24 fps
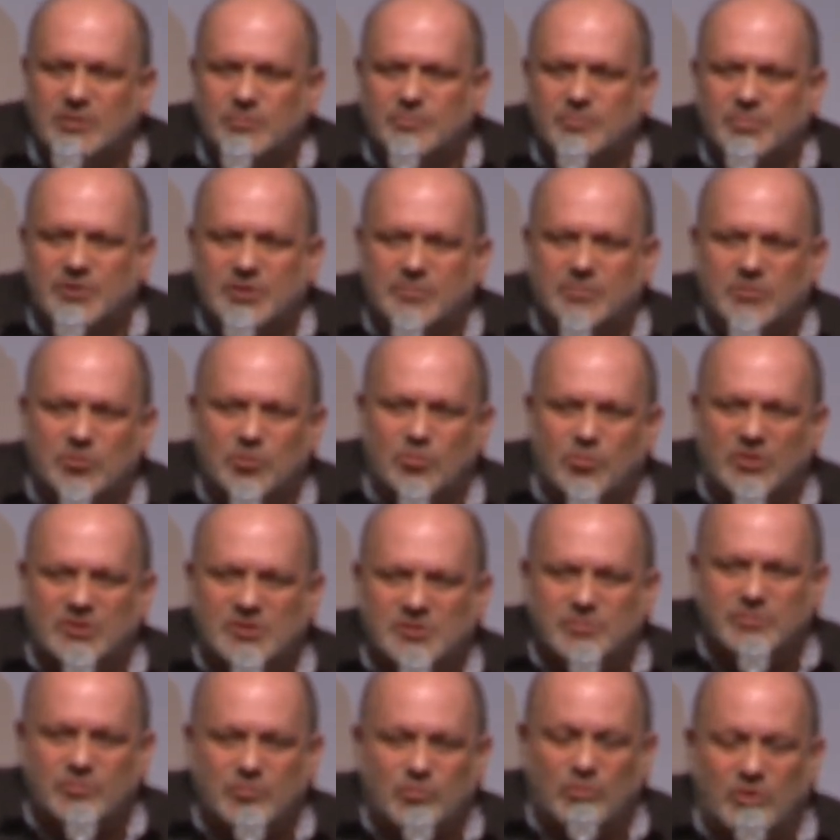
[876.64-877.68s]
people who
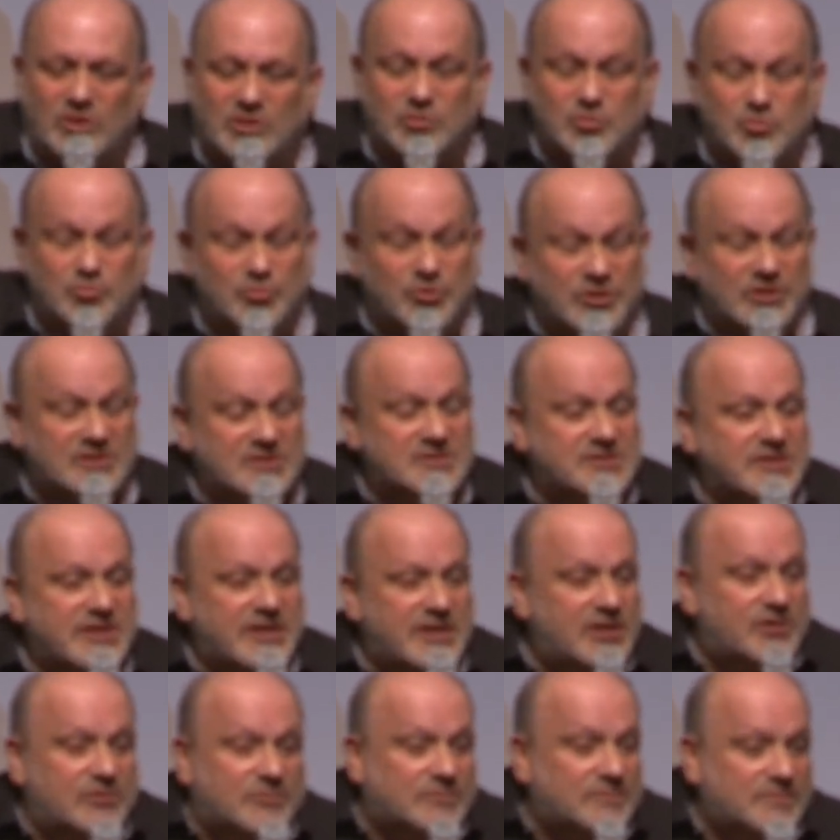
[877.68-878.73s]
want to bring us
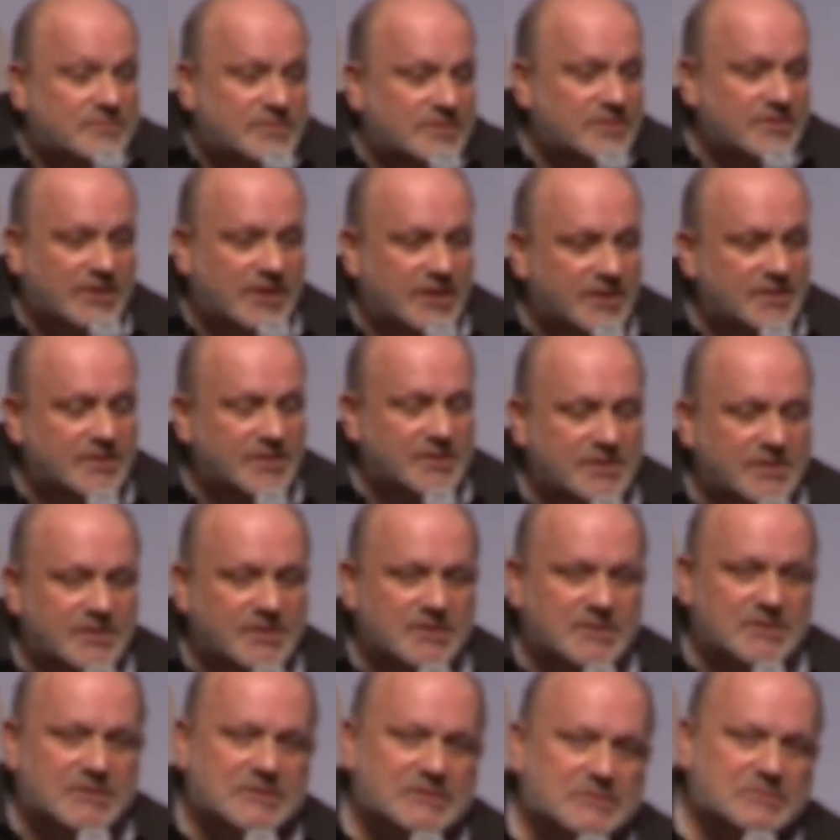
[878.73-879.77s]
down. And
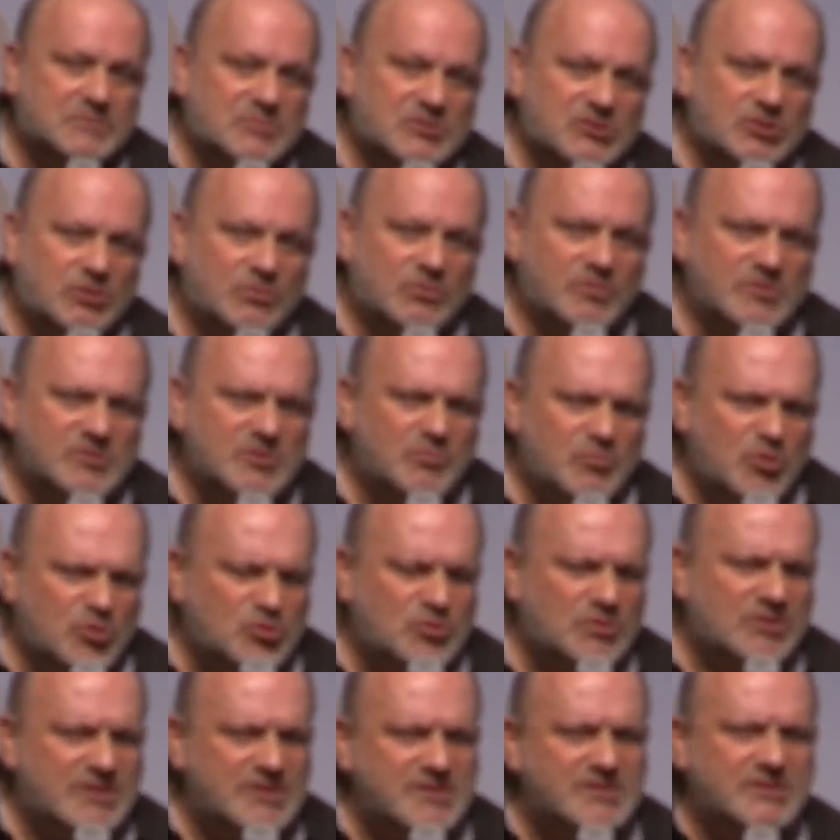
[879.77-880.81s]
so it was a
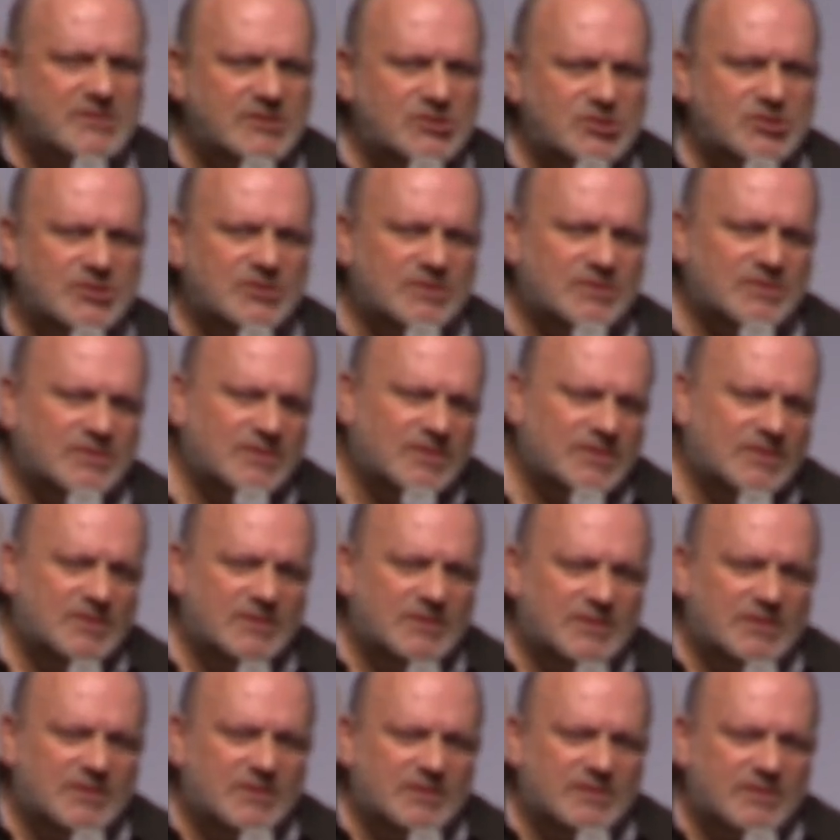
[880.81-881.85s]
mutual decision
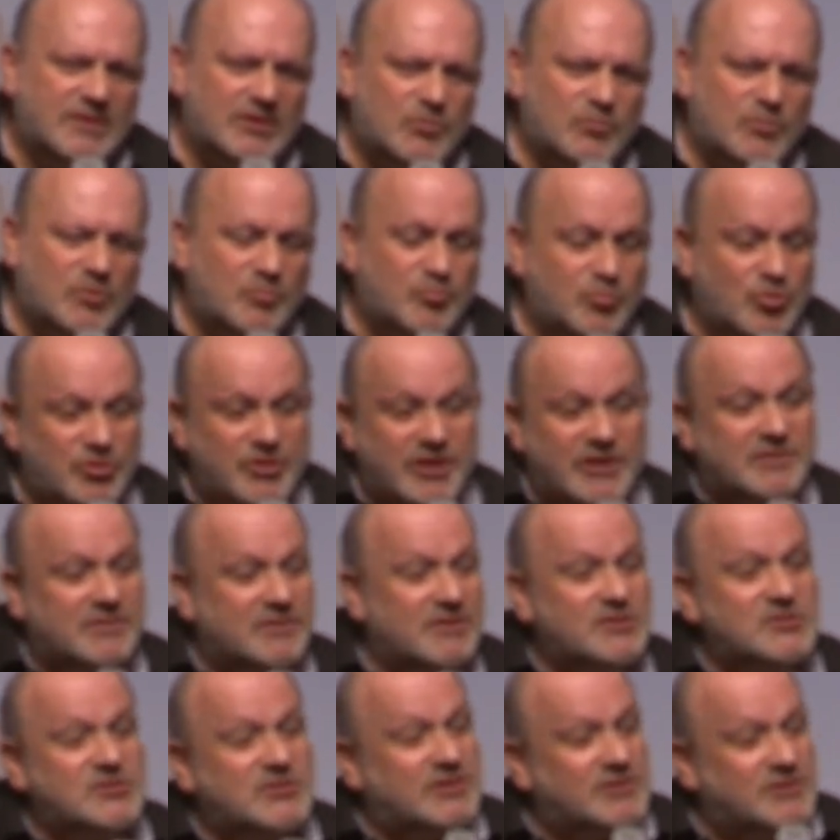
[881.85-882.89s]
that we'll protect
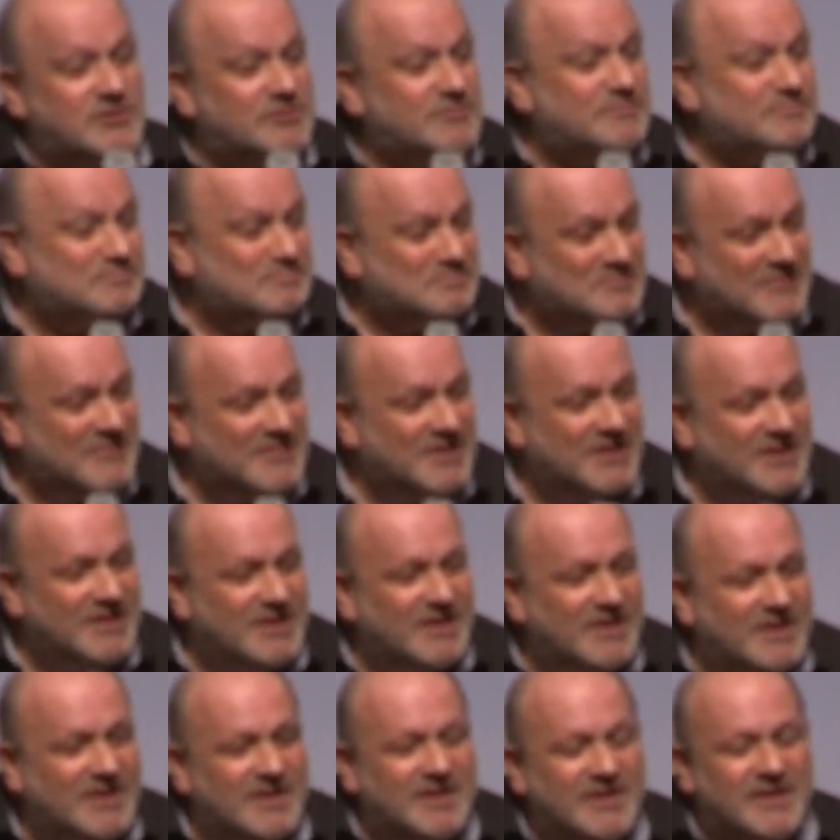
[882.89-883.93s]
each other,
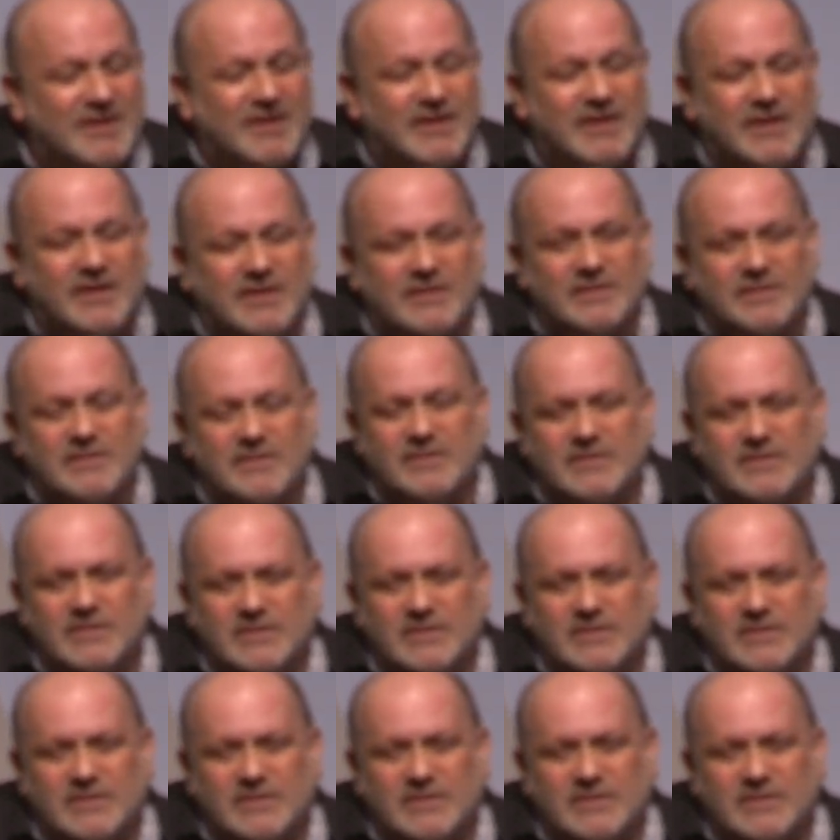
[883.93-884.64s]
and